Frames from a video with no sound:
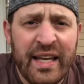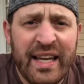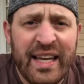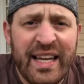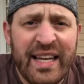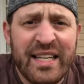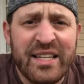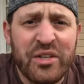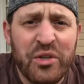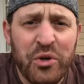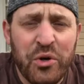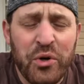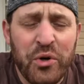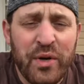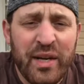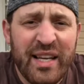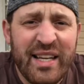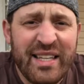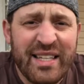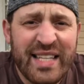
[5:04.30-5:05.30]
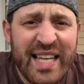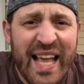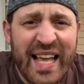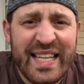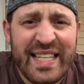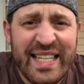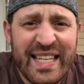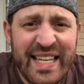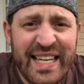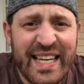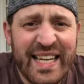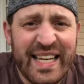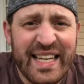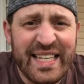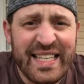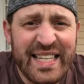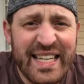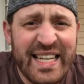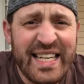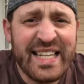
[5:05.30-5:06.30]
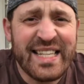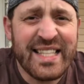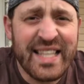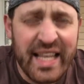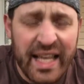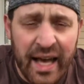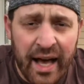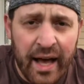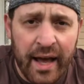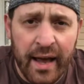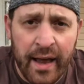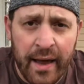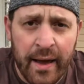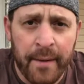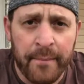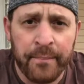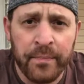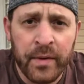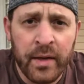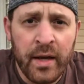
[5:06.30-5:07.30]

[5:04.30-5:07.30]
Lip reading: is who He says He is. He is the I am.